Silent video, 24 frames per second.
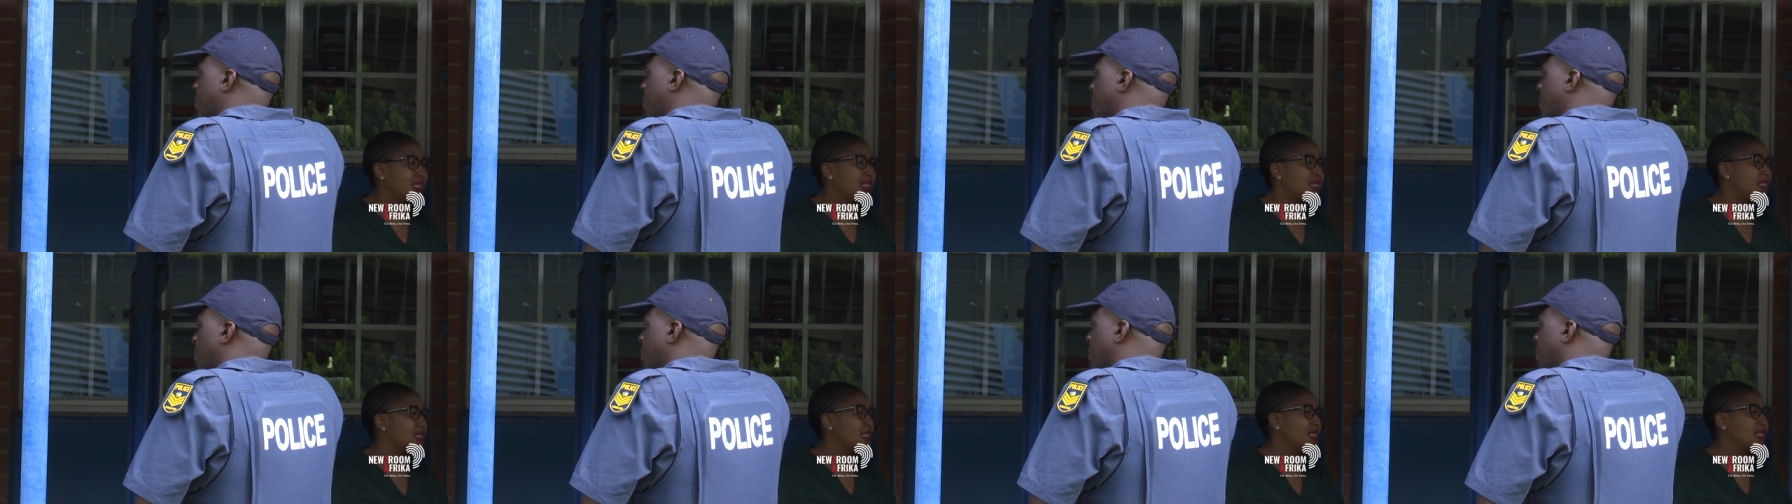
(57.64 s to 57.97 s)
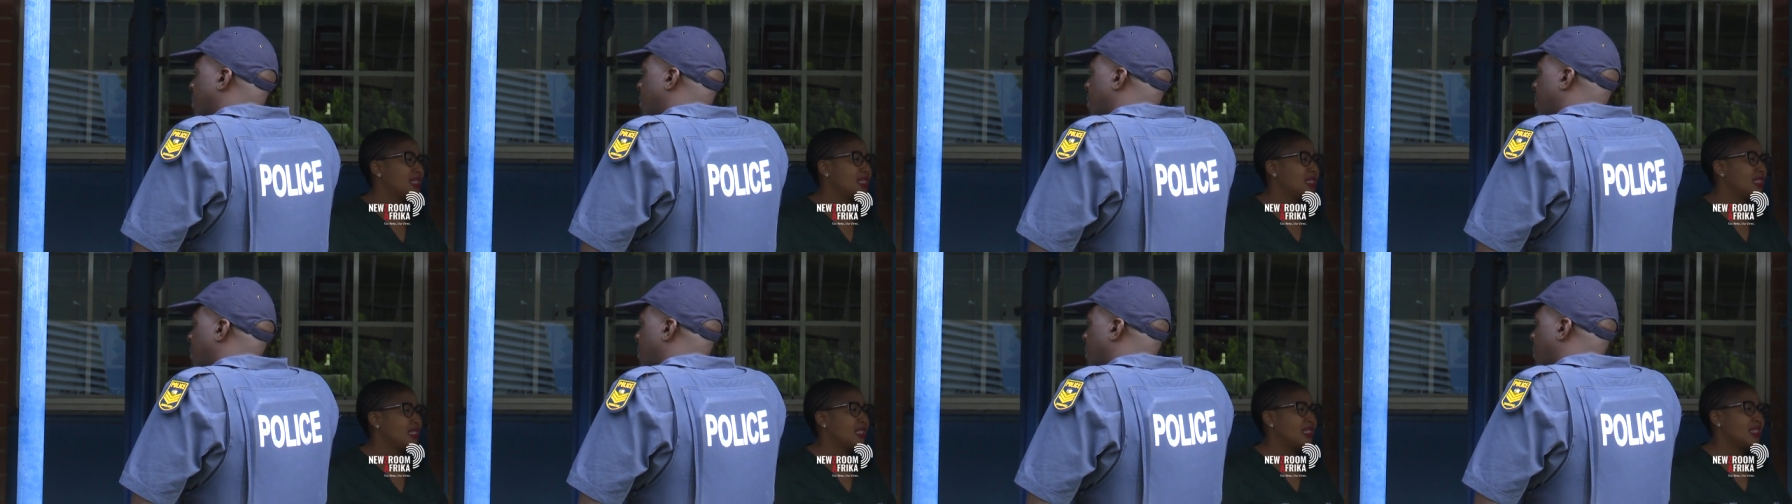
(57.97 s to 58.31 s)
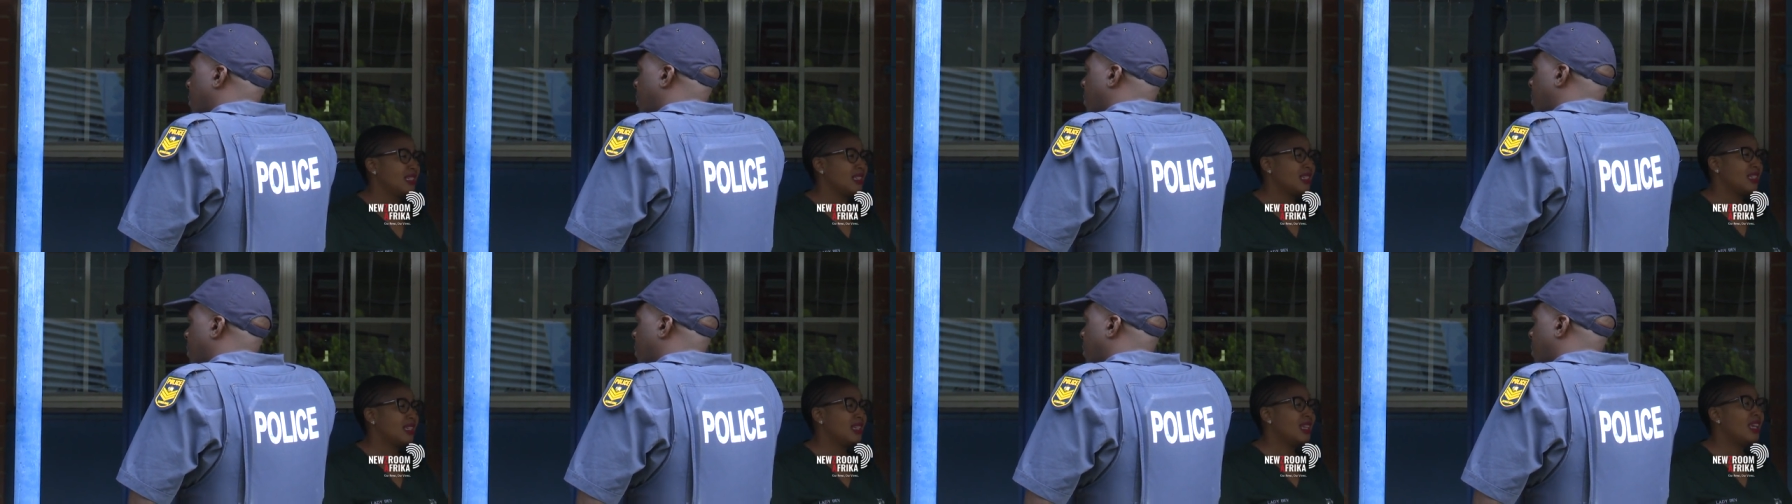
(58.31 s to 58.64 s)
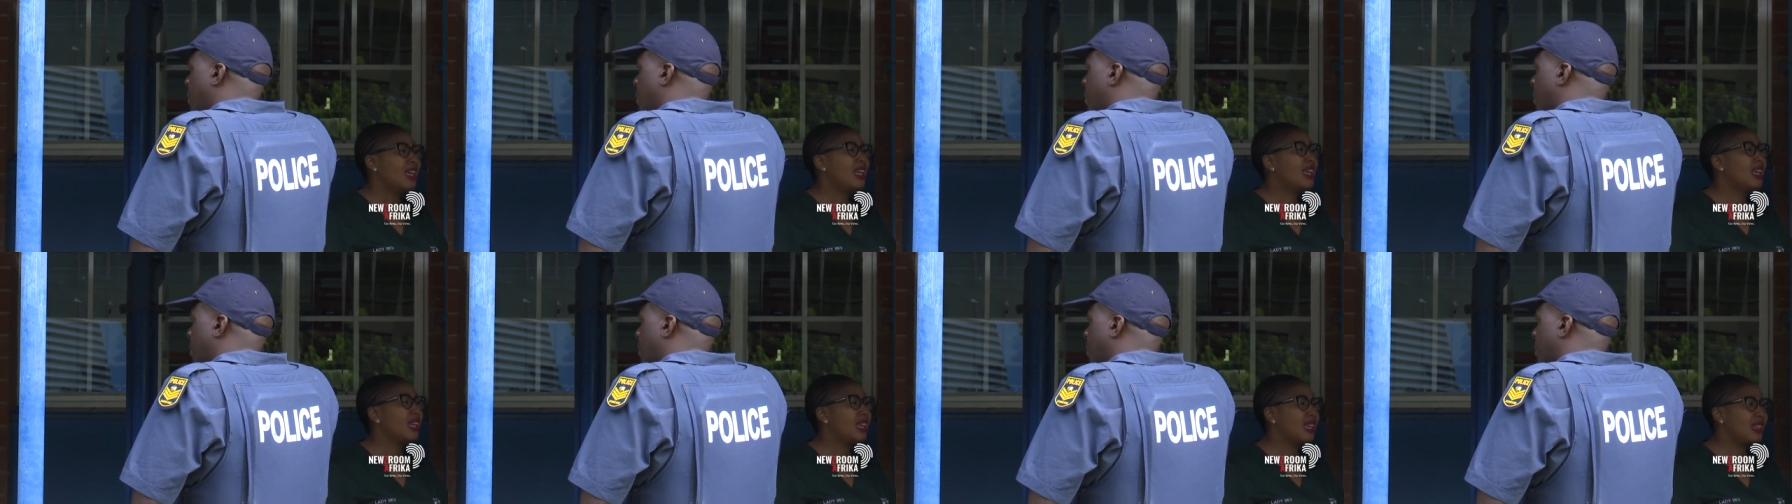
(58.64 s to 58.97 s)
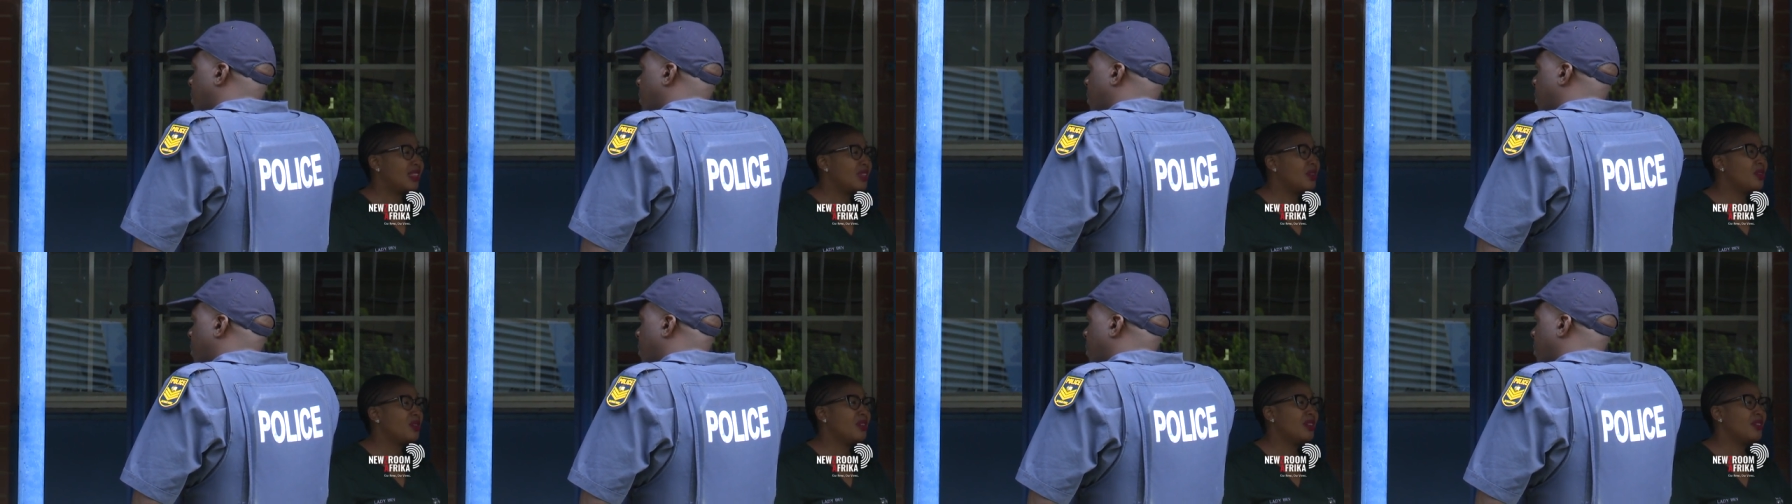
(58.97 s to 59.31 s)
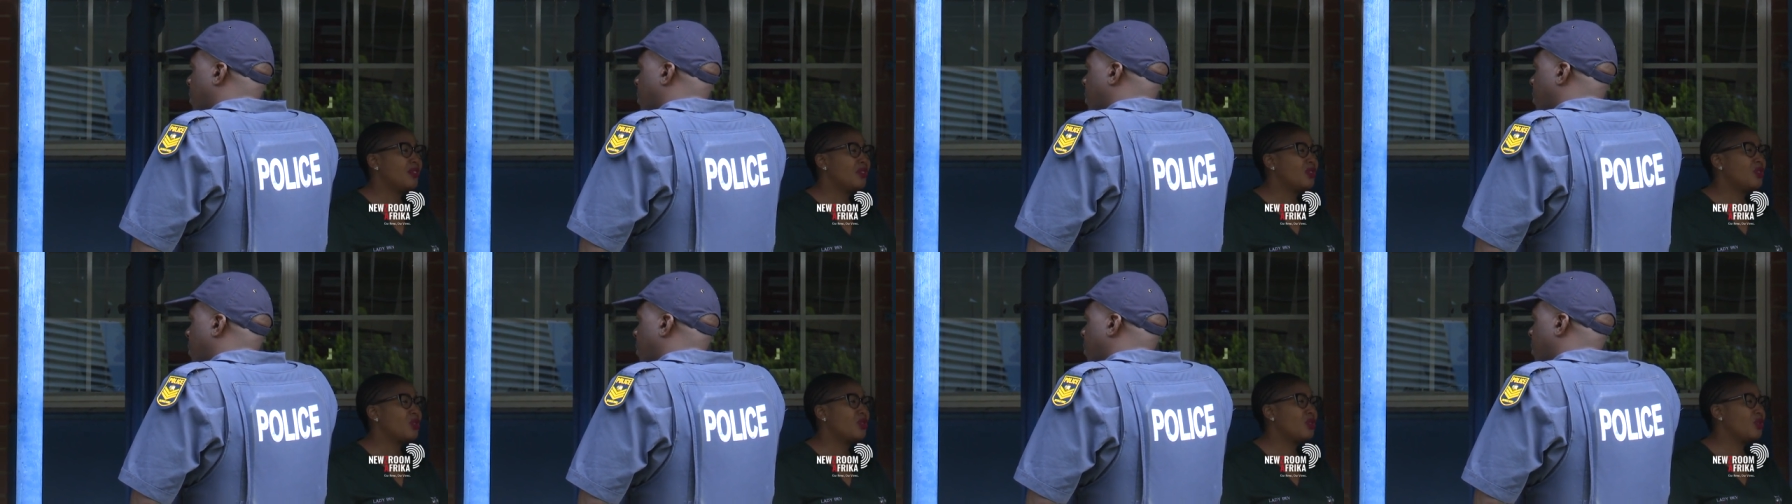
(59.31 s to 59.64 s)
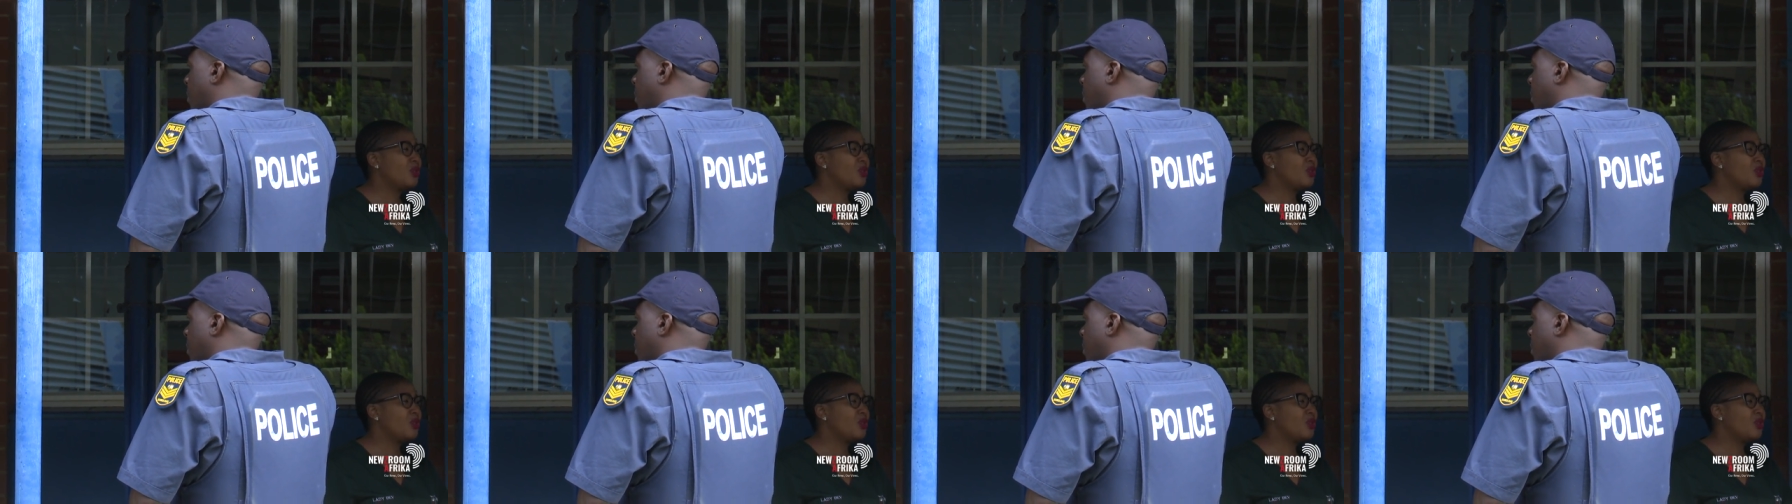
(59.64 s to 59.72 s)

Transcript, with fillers: old before the incident